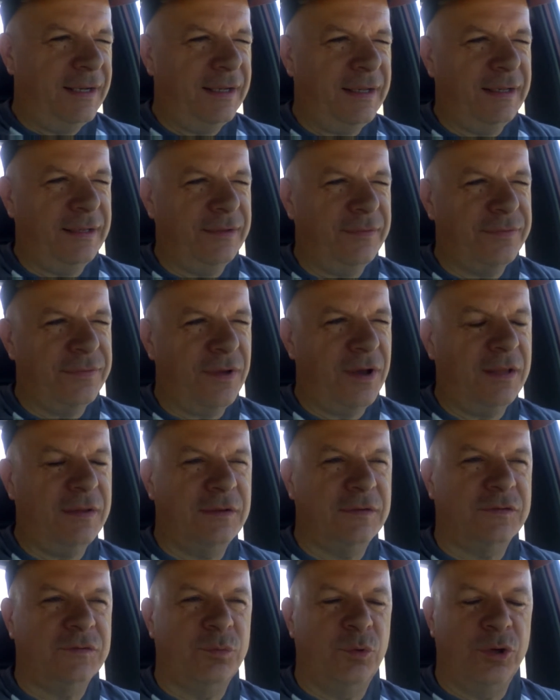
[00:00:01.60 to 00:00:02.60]
had a
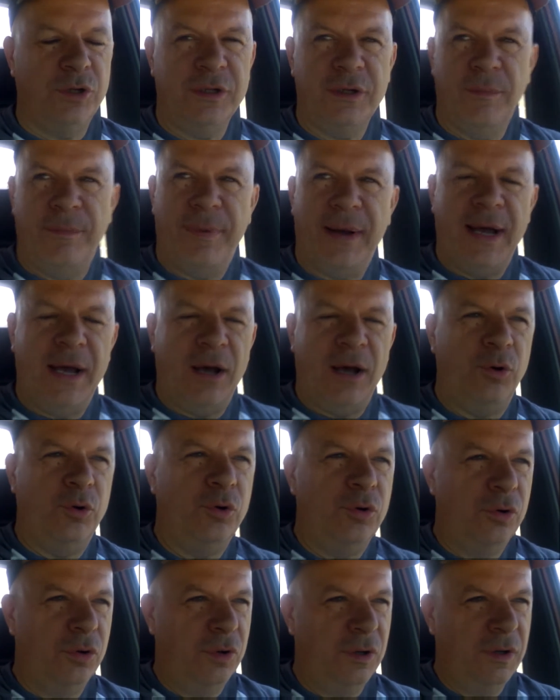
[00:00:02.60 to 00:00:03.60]
thought this morning
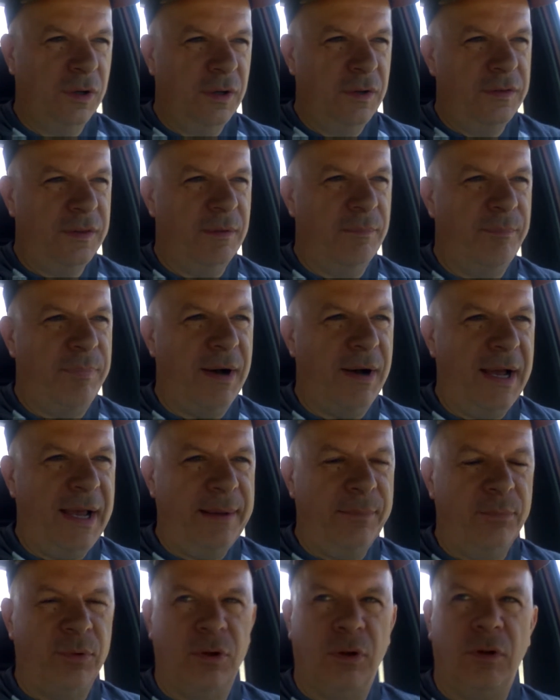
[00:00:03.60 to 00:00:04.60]
about the
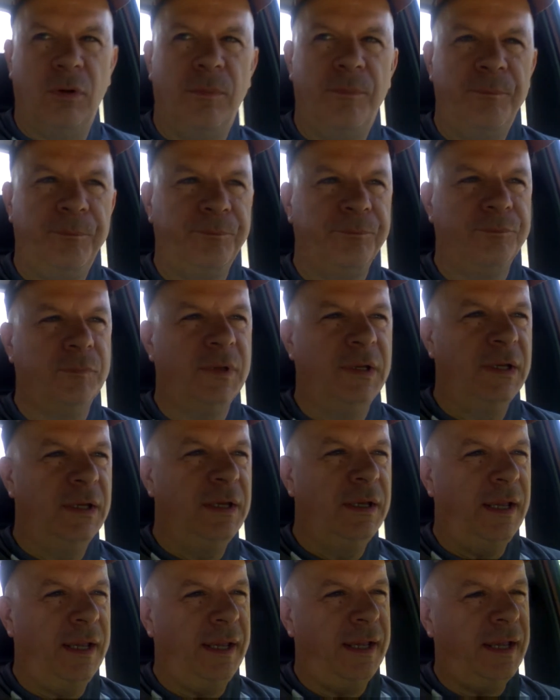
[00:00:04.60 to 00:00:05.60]
Bible.
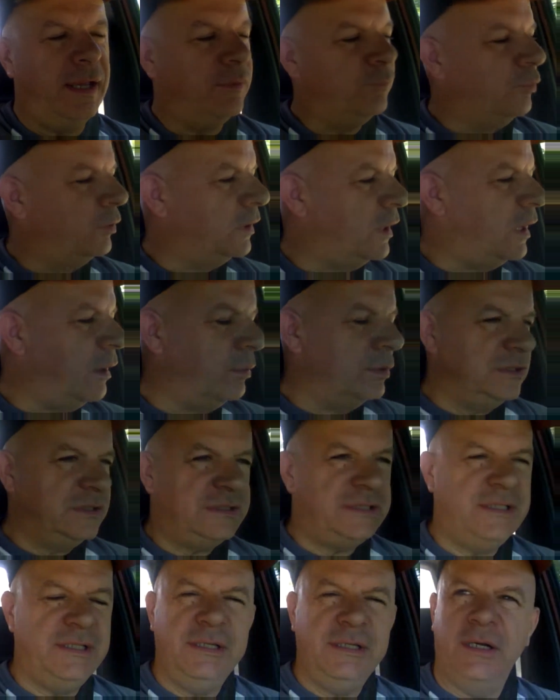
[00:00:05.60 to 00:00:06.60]
And we'll
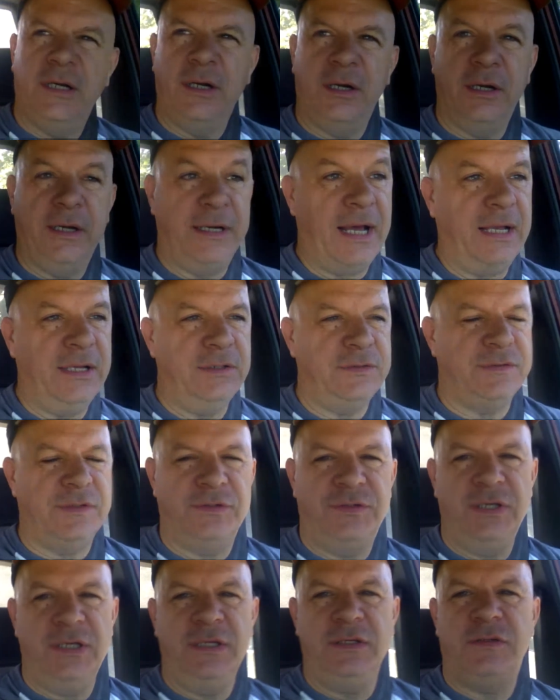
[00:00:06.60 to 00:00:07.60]
always hear, and I
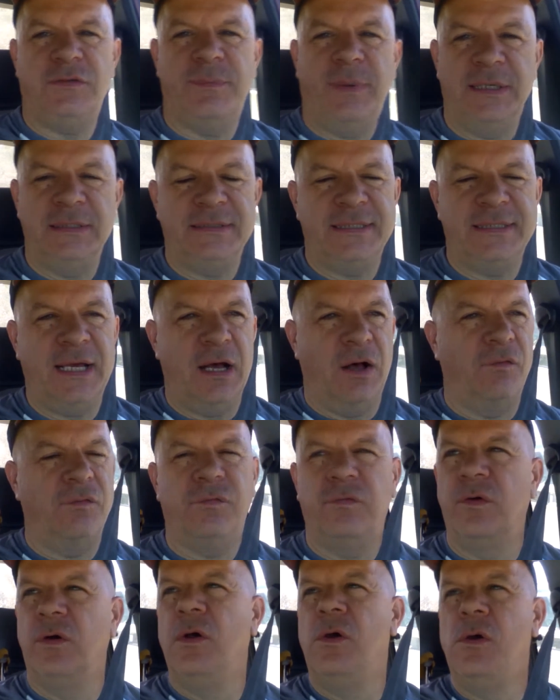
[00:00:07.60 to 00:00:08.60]
used to teach
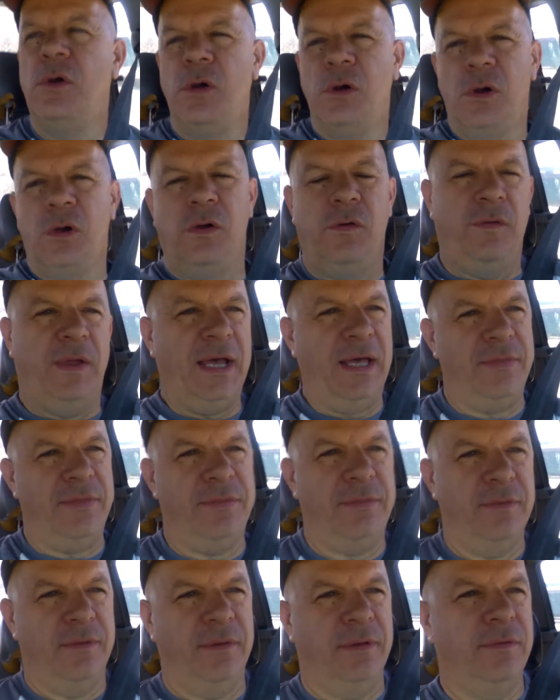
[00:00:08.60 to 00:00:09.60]
myself,
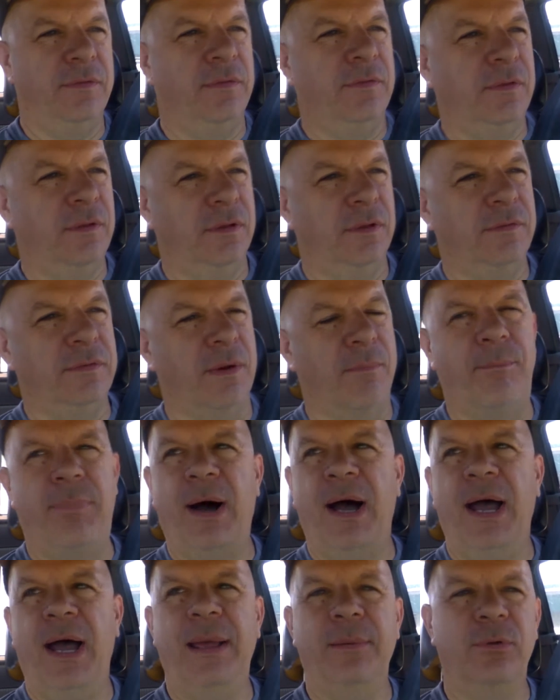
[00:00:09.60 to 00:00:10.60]
that
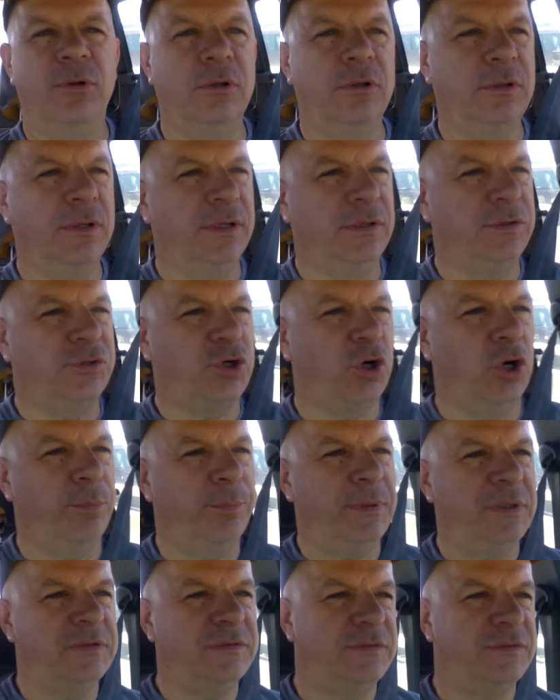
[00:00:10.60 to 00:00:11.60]
the Bible
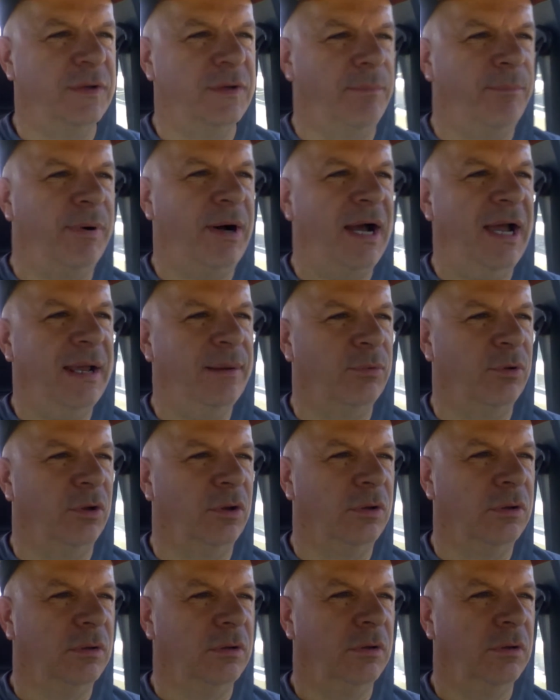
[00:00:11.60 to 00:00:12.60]
interprets the
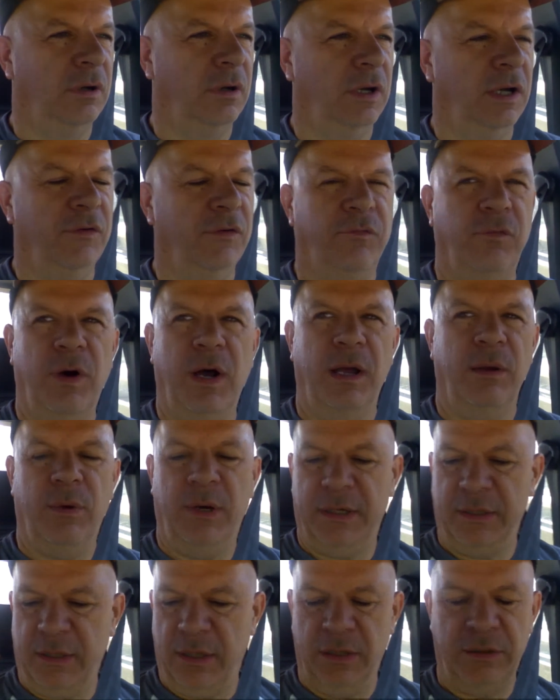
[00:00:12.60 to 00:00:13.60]
Bible. If
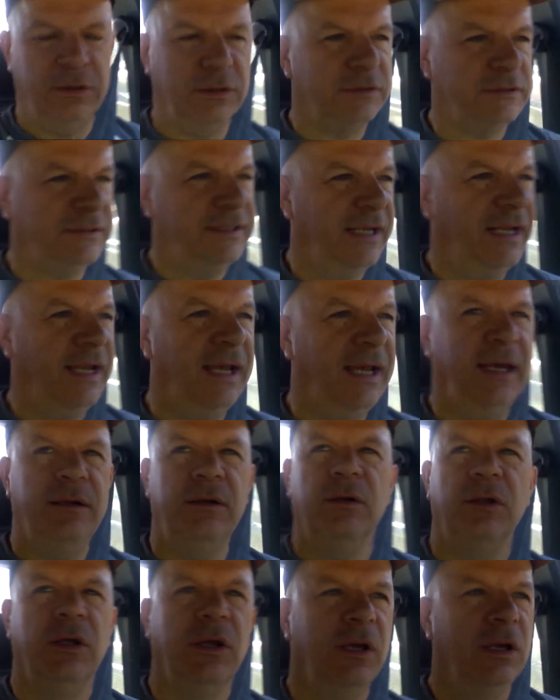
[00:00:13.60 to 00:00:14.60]
I want to
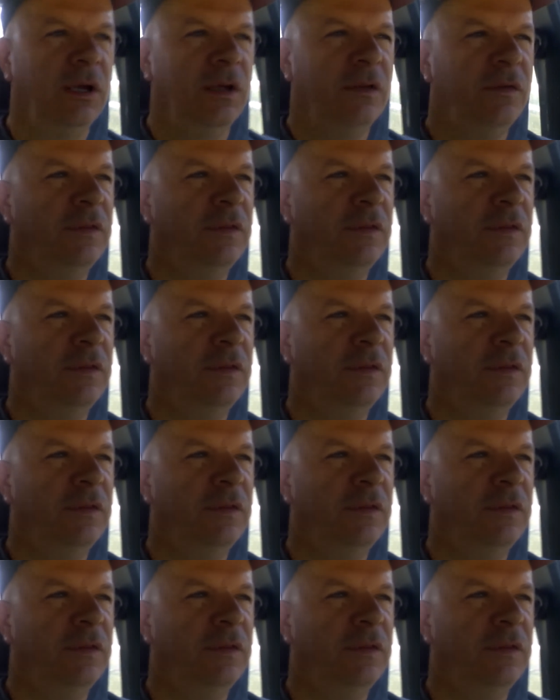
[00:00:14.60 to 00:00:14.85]
understand